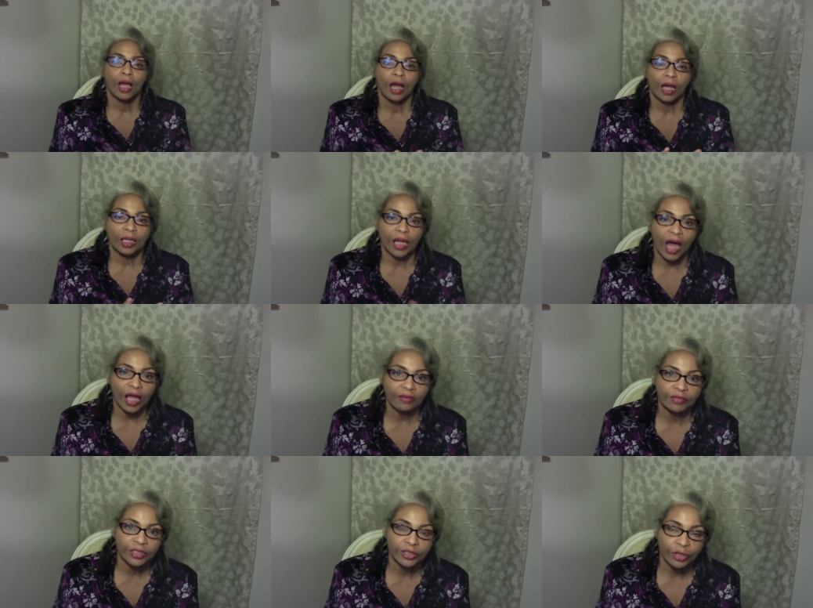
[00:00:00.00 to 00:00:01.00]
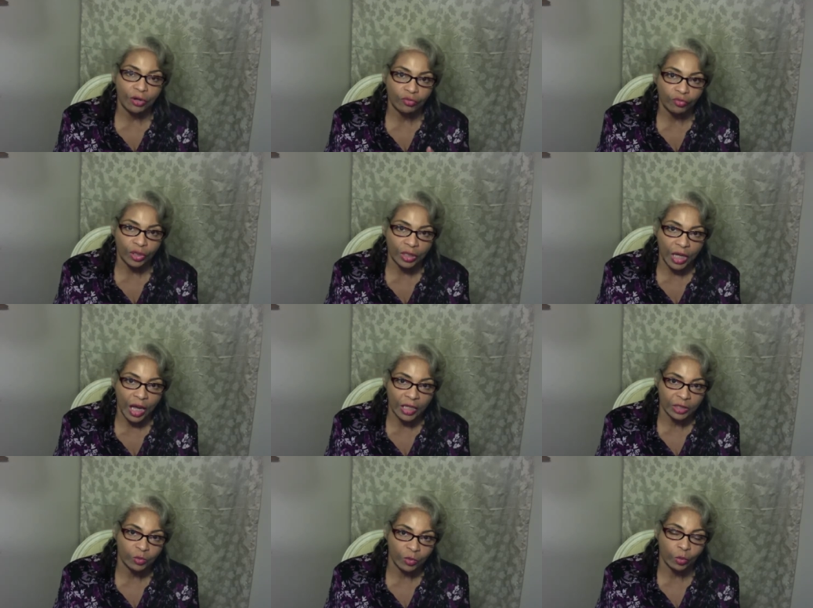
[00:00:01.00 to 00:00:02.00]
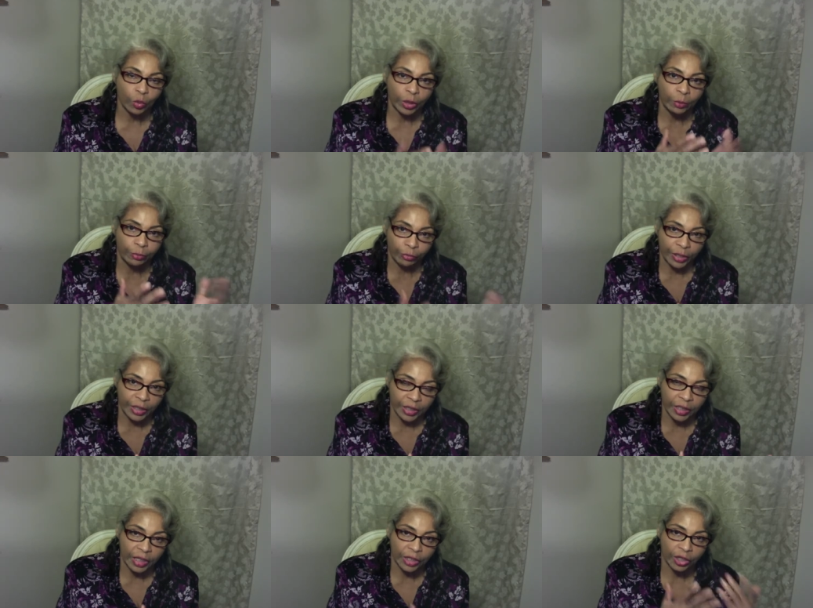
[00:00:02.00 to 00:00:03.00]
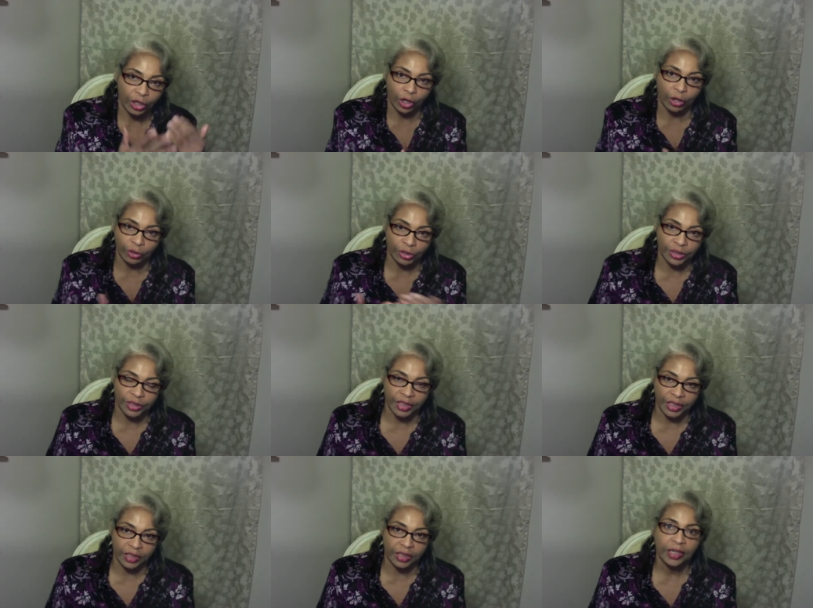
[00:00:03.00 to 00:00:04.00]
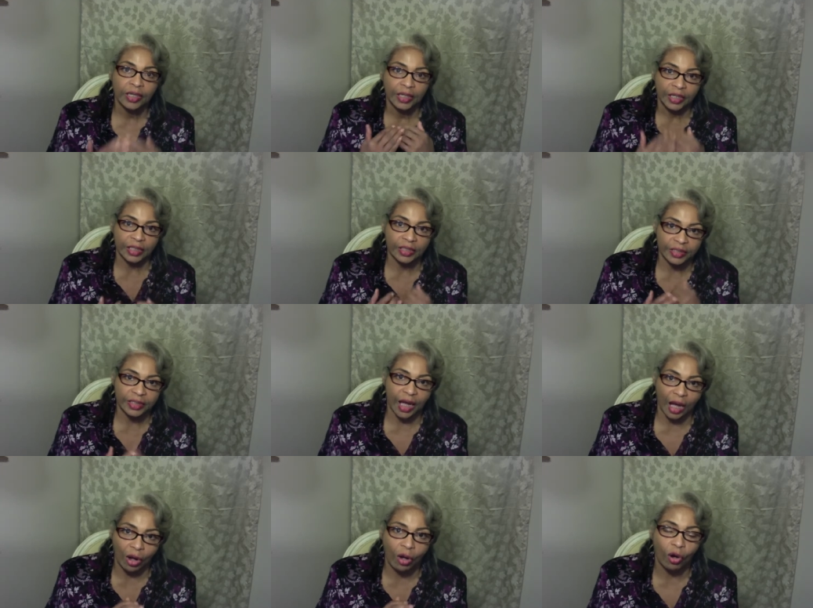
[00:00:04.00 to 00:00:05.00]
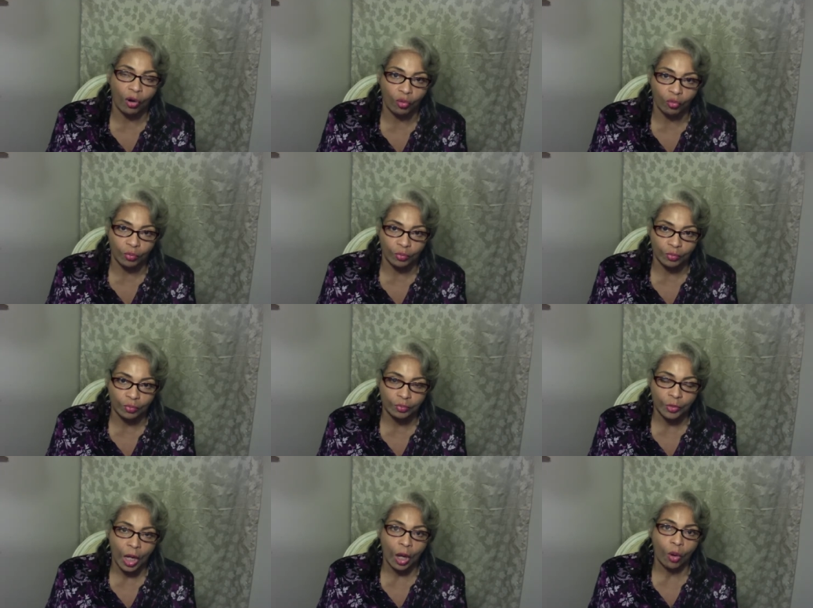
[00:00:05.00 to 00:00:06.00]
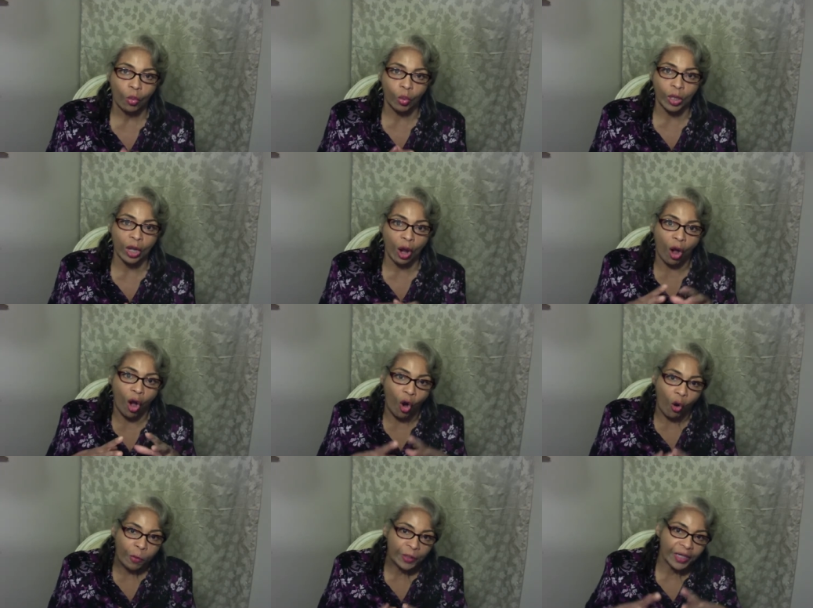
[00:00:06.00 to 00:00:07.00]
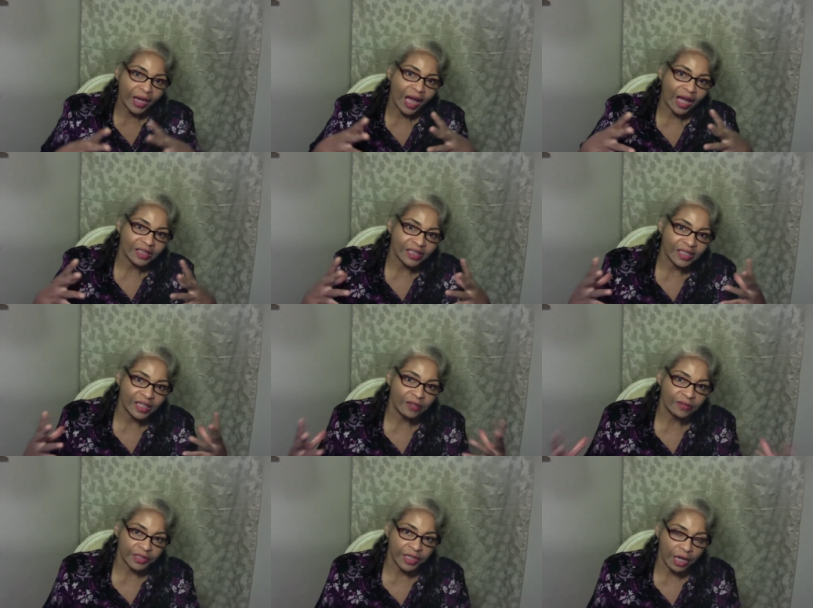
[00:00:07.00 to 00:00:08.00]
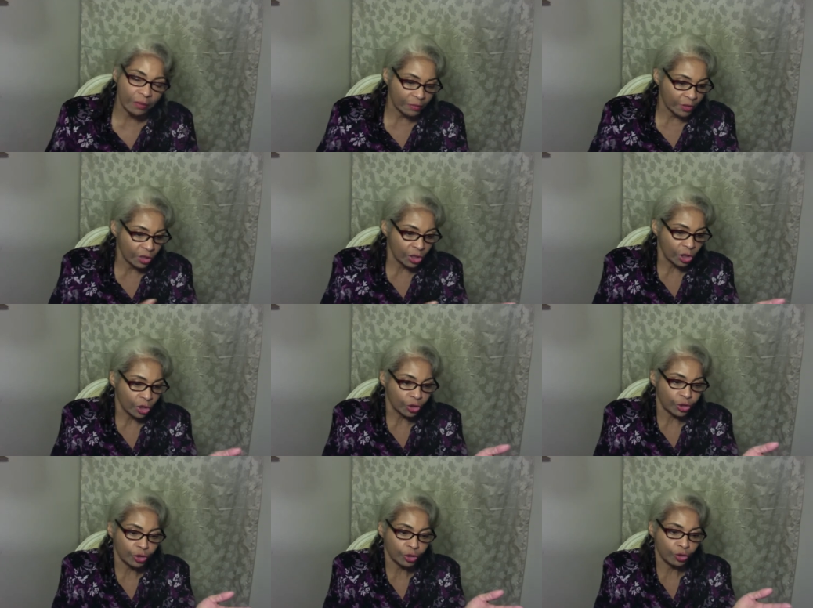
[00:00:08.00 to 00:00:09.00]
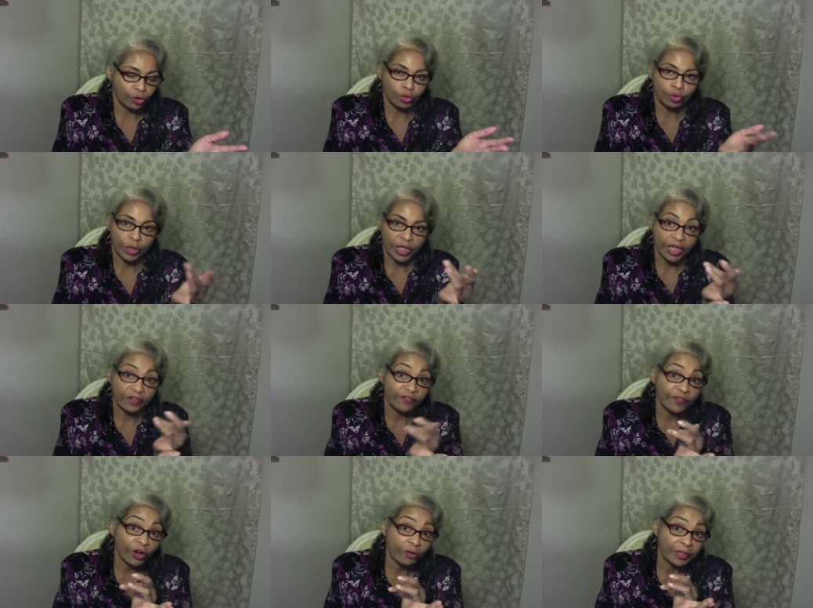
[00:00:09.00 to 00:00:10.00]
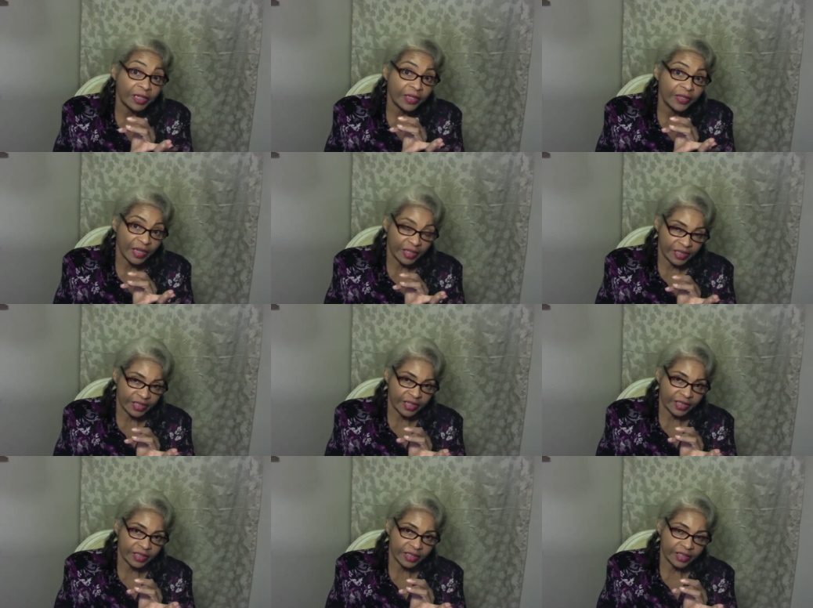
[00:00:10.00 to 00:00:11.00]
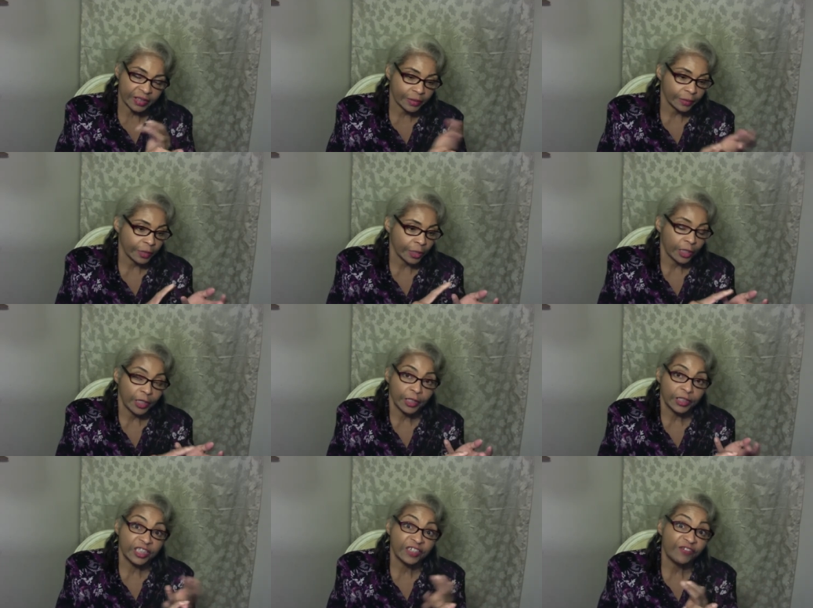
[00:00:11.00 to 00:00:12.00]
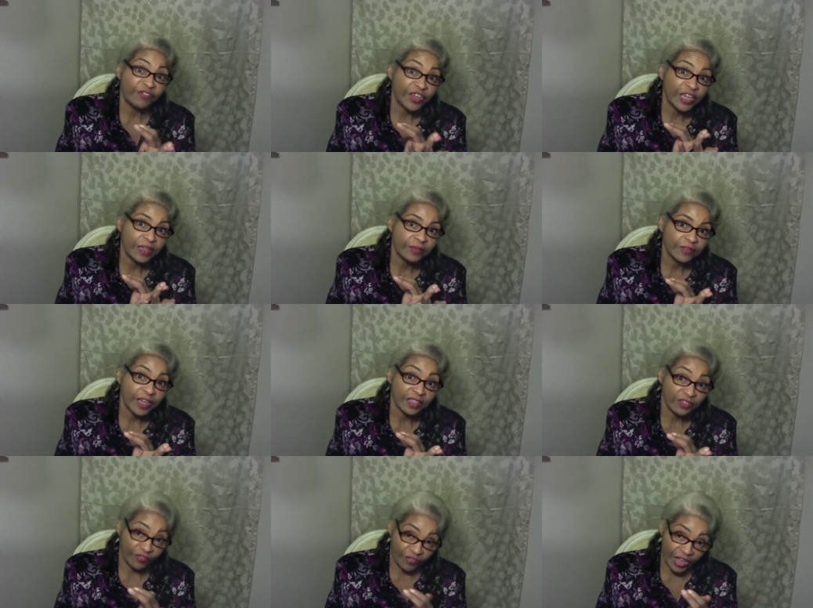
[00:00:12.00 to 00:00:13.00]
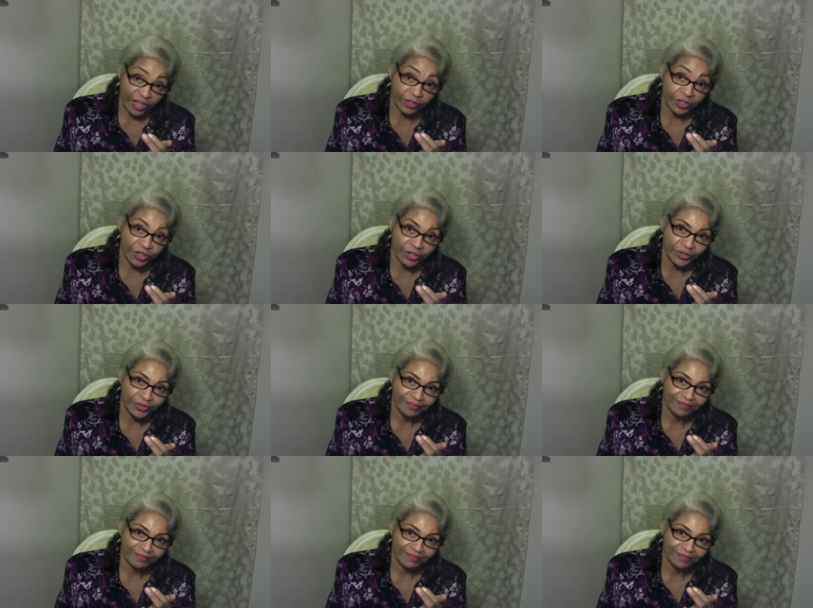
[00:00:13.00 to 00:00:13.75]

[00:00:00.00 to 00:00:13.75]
a lot of us don't realize when we bring an accursed thing into our home, we are opening ourselves up to infirmity, that's sickness, defeat, that's failure,